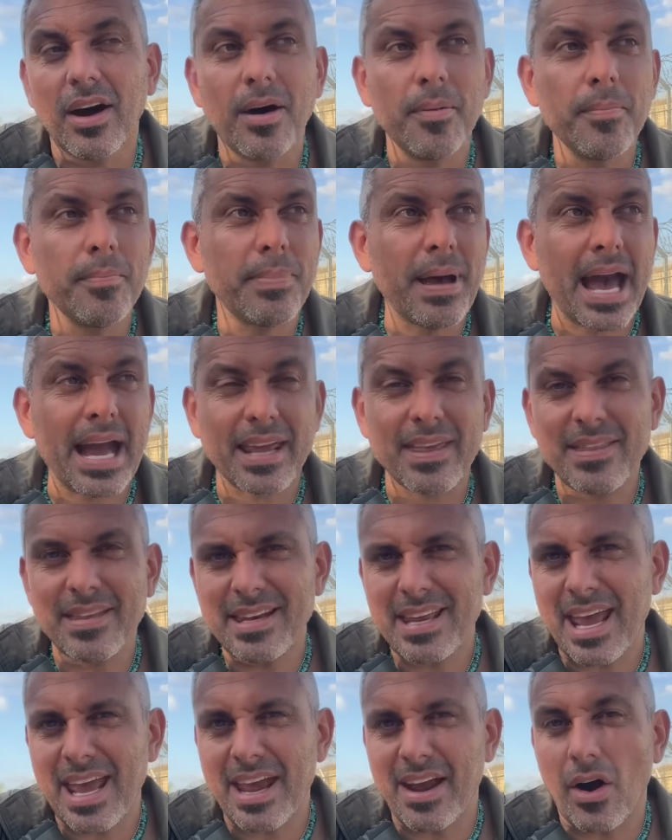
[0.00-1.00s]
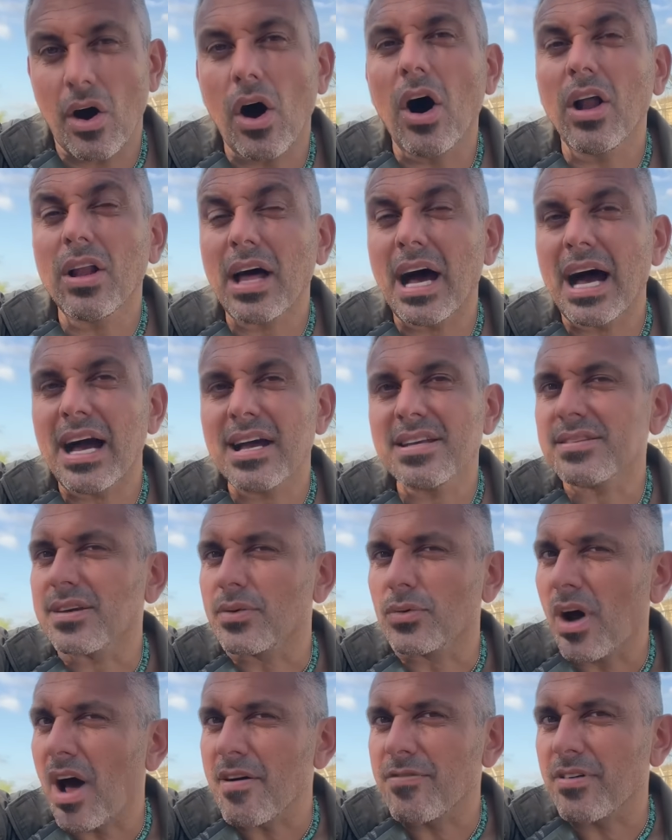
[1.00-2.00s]
back in the day, all eyes on
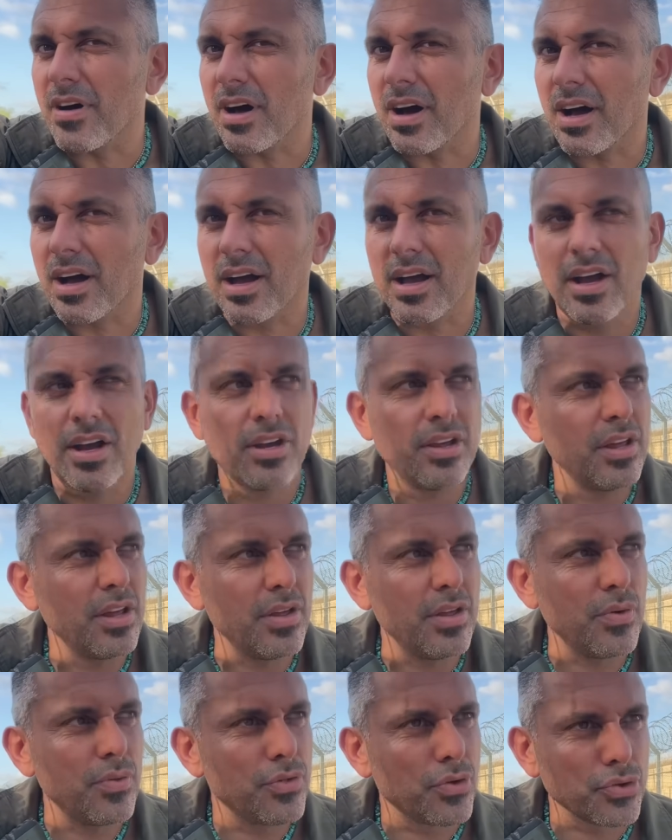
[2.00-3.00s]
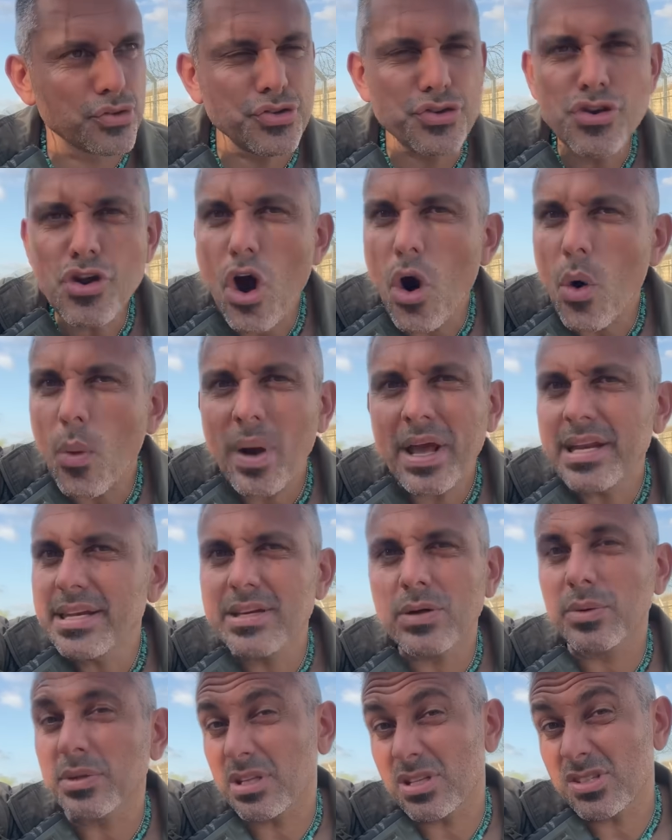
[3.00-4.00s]
Rafah? There's no way to
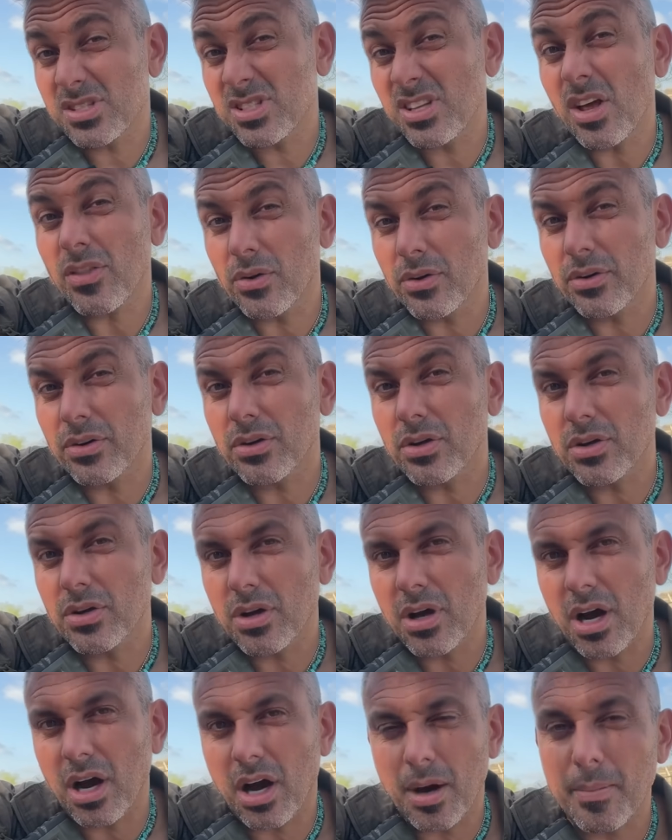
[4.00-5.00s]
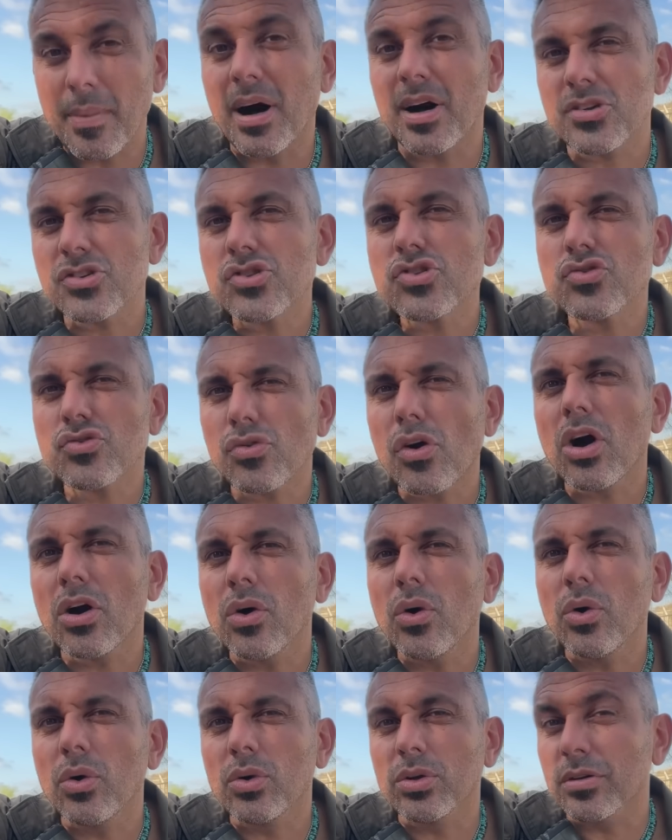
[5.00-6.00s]
deal with the southern Hamas
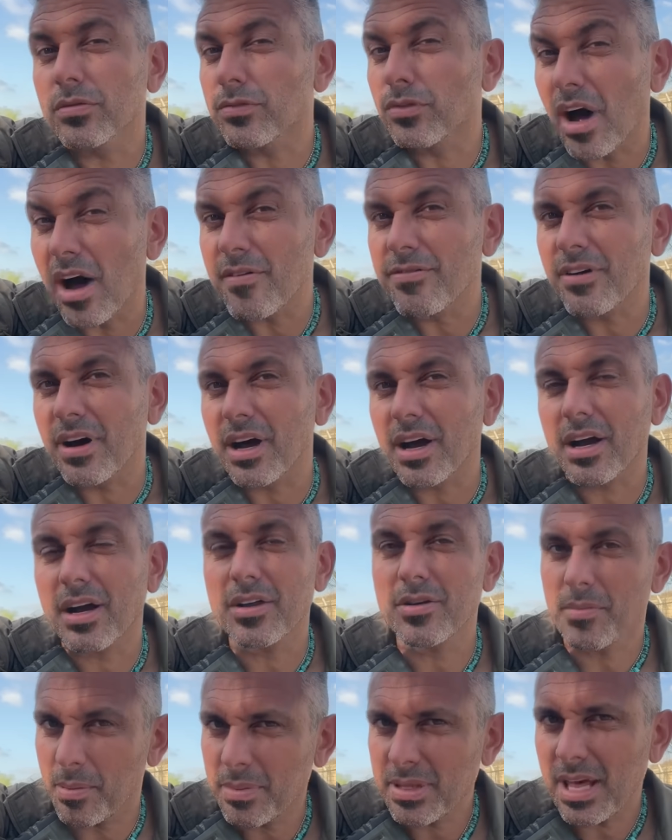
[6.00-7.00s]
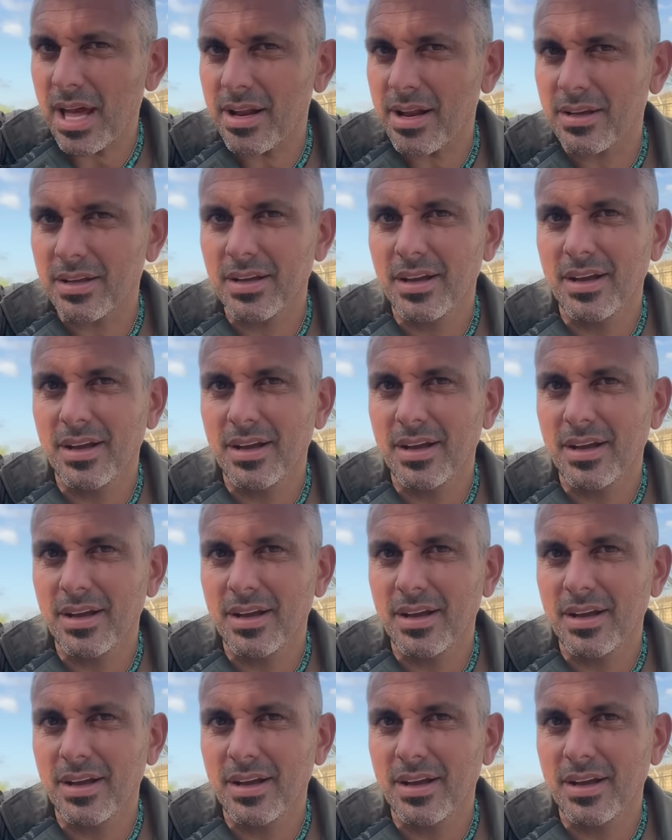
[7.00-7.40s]
stronghold of Rafah. You remember that?